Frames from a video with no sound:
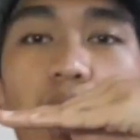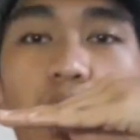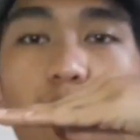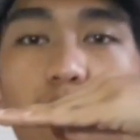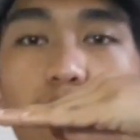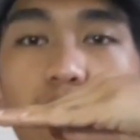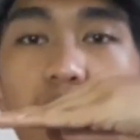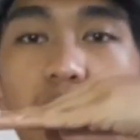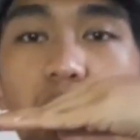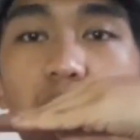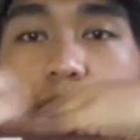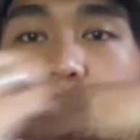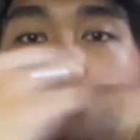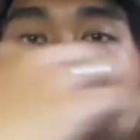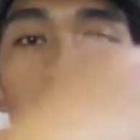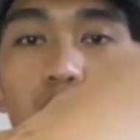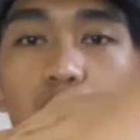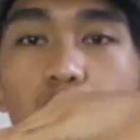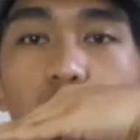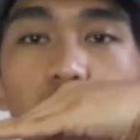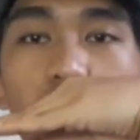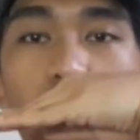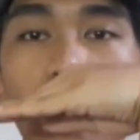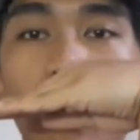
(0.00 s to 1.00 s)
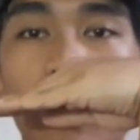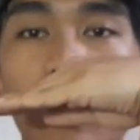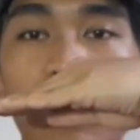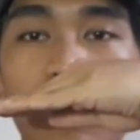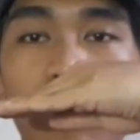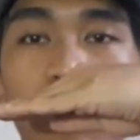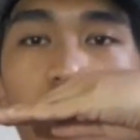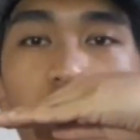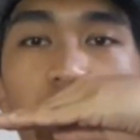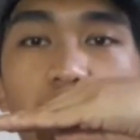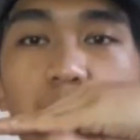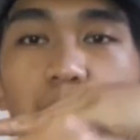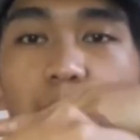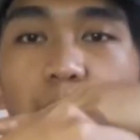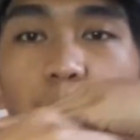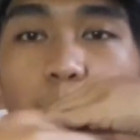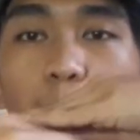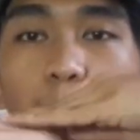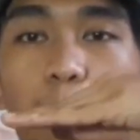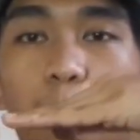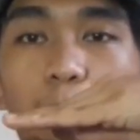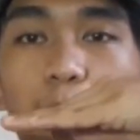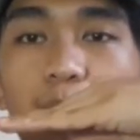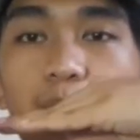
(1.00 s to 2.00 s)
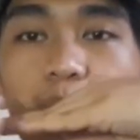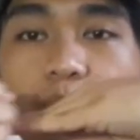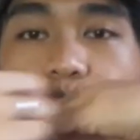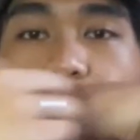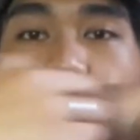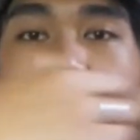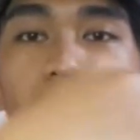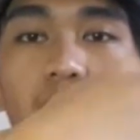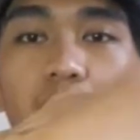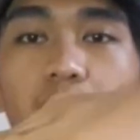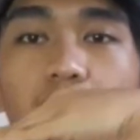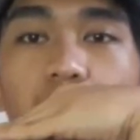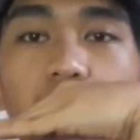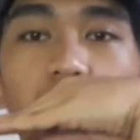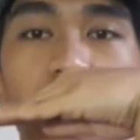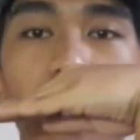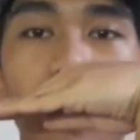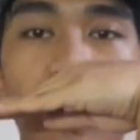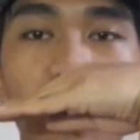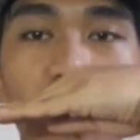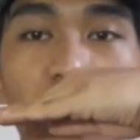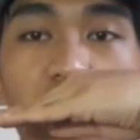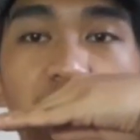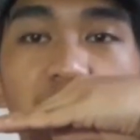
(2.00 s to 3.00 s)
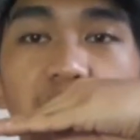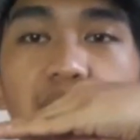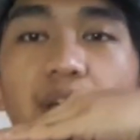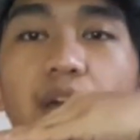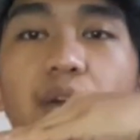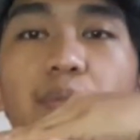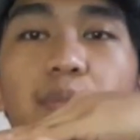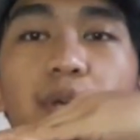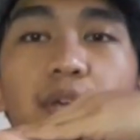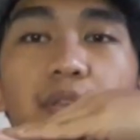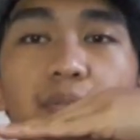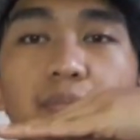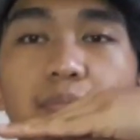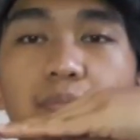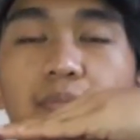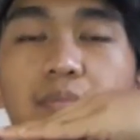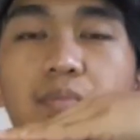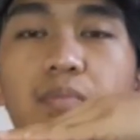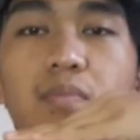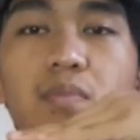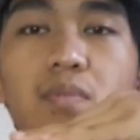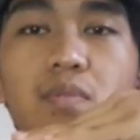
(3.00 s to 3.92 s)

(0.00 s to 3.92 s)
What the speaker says: I was able to draw this one. Trace, I mean.